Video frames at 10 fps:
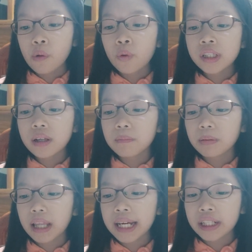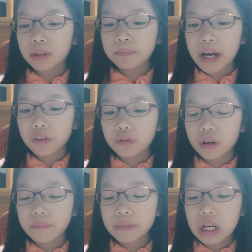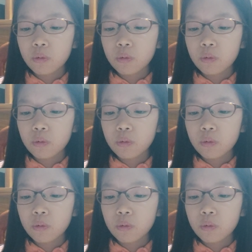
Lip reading: we didn't play in her bedroom.